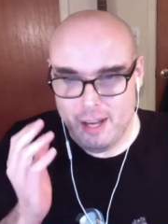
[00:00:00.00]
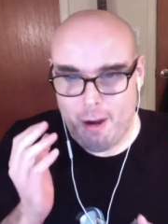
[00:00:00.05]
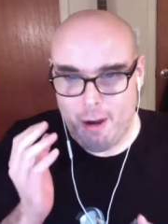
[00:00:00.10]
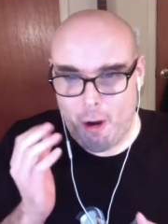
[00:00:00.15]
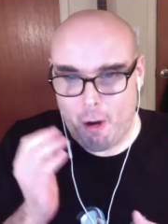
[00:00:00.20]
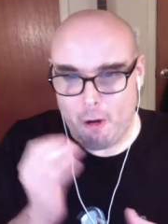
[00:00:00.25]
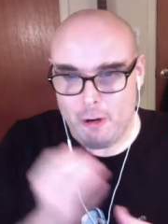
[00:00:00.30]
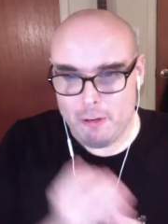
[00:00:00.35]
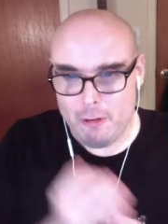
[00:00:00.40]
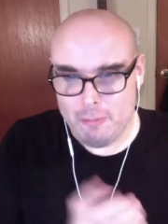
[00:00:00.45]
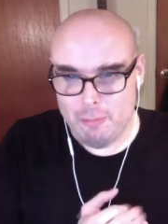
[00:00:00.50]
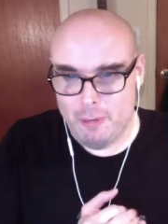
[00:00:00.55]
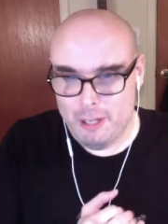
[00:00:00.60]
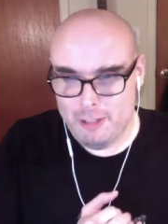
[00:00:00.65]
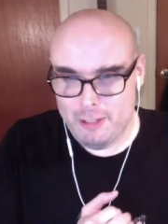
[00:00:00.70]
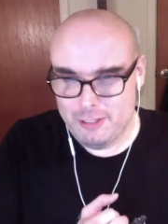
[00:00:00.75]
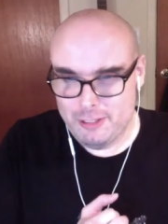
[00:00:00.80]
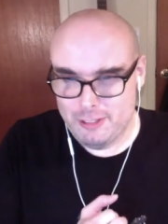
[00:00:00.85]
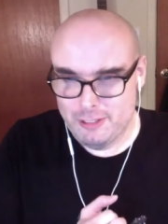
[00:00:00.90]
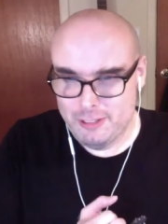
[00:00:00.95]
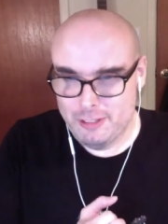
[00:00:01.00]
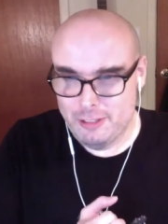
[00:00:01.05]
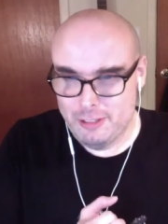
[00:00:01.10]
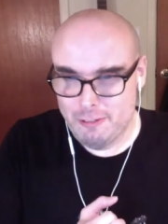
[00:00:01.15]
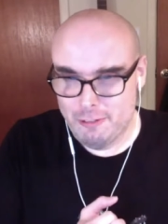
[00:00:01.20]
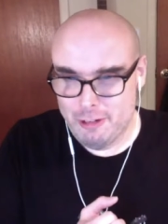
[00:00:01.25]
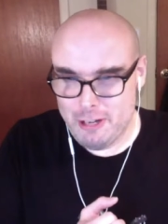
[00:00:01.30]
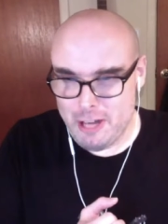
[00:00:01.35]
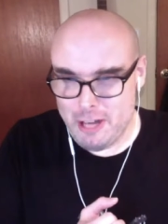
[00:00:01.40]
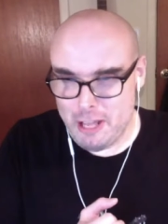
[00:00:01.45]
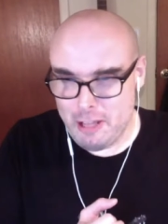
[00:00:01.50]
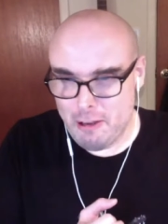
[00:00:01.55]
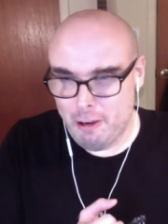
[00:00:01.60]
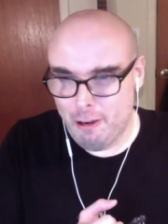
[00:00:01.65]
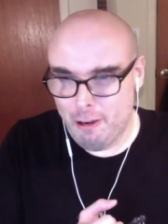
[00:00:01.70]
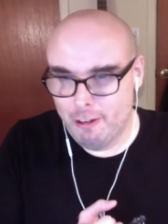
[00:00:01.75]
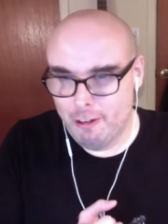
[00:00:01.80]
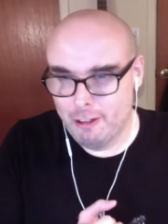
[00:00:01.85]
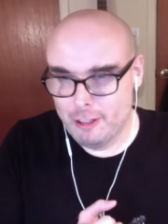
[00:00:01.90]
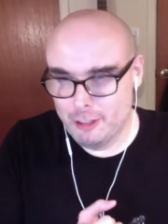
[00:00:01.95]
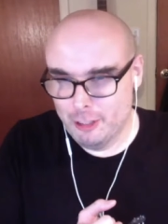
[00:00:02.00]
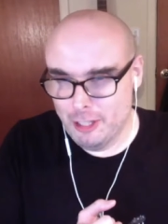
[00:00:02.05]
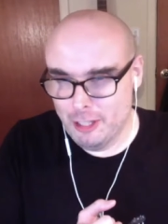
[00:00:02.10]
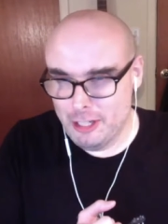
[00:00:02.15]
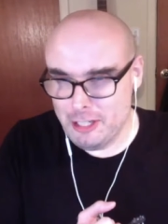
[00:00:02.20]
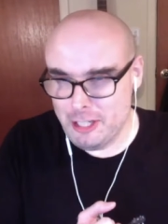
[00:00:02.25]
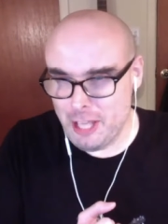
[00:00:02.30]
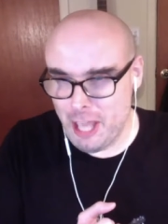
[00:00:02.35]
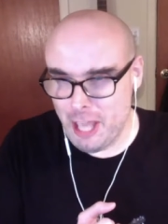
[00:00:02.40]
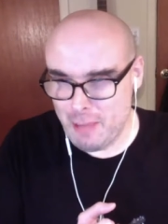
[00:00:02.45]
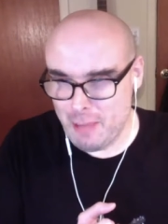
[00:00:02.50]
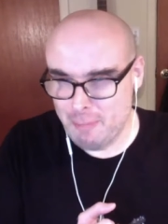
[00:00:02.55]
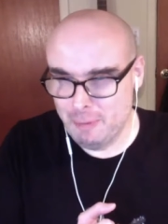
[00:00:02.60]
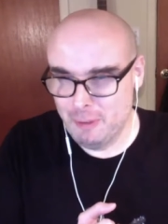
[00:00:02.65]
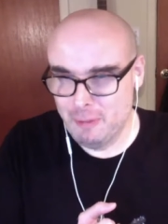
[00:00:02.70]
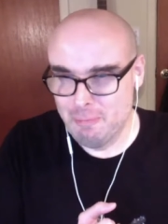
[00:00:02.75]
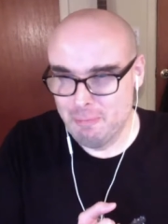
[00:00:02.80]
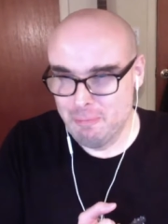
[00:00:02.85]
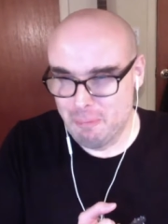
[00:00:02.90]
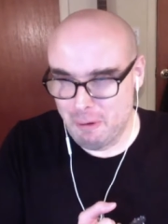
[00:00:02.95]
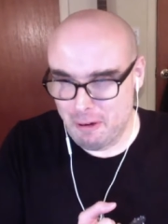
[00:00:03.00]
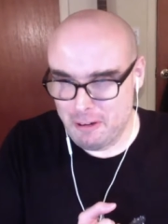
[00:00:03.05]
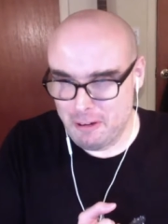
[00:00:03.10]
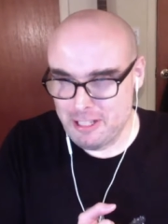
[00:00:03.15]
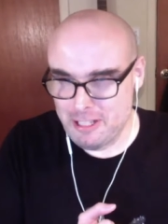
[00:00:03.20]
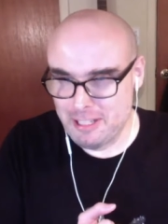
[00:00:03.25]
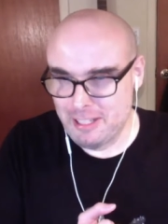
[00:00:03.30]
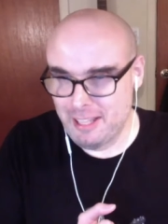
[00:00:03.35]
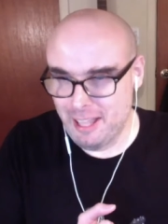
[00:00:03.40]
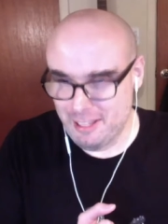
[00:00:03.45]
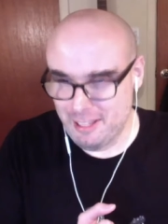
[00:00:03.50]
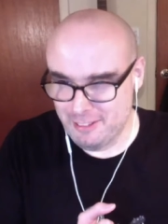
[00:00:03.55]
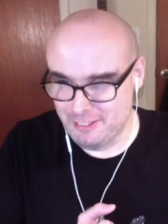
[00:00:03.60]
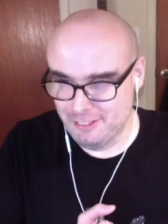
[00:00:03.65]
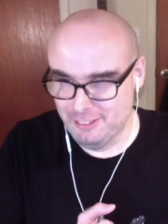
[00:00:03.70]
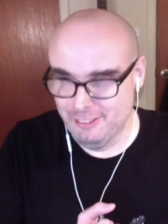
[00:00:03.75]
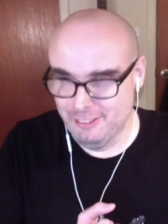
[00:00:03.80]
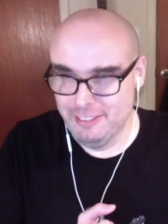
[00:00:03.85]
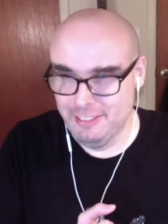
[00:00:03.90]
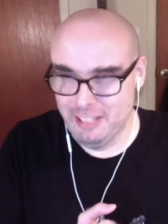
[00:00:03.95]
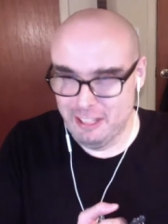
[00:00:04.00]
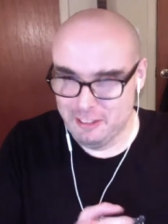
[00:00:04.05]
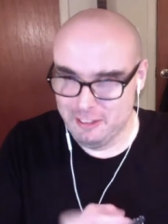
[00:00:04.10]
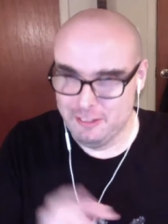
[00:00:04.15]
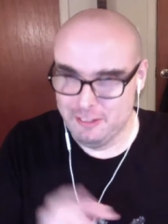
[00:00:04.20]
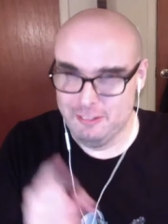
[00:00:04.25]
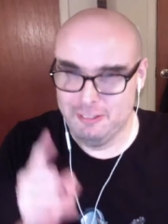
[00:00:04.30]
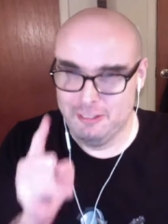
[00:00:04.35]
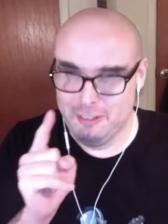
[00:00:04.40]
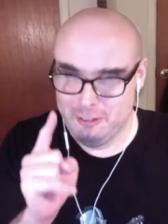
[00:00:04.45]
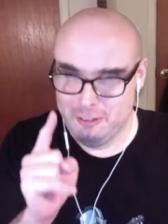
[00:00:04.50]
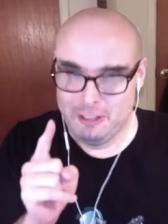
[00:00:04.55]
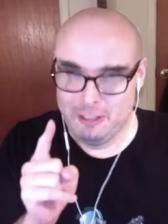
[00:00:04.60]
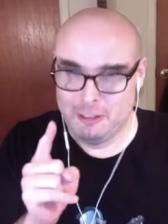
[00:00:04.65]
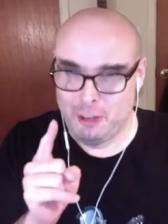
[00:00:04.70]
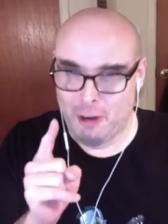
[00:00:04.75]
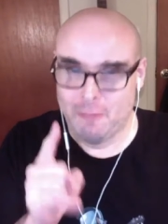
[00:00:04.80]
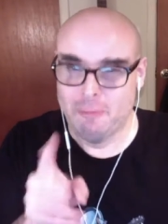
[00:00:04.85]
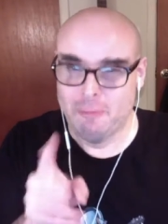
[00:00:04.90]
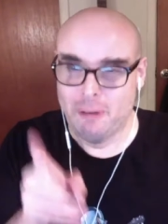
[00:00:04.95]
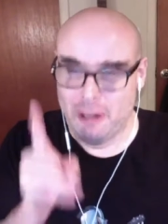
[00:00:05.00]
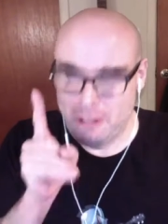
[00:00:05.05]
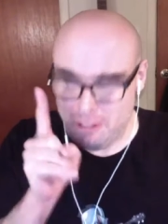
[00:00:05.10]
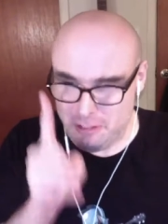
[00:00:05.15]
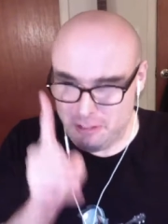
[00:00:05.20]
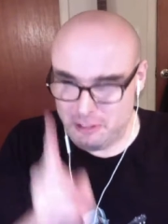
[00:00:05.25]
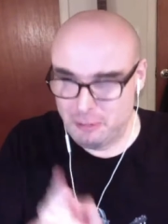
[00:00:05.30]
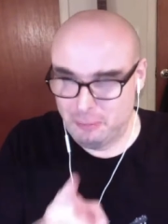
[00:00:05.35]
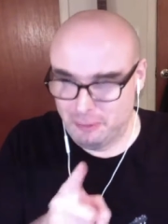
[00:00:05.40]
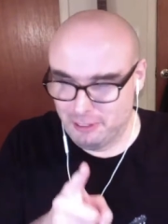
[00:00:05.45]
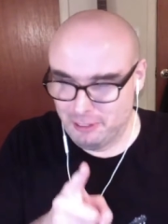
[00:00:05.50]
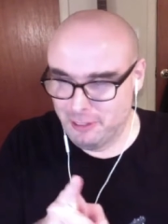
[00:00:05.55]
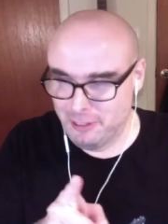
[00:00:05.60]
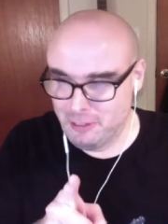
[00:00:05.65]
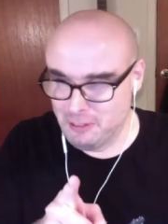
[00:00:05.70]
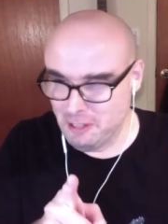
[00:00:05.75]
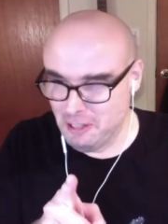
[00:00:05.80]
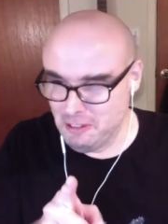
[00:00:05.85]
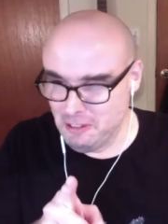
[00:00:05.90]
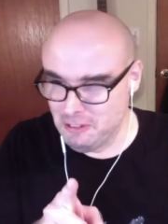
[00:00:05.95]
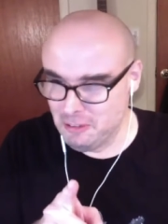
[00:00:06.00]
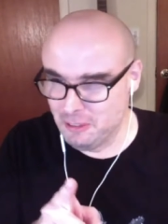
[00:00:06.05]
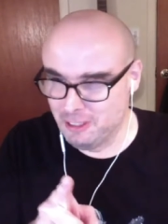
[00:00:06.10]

Art Monson, Renee Hall, Glenn Campbell, Barney Kessel, yes, guitar players, you heard those last two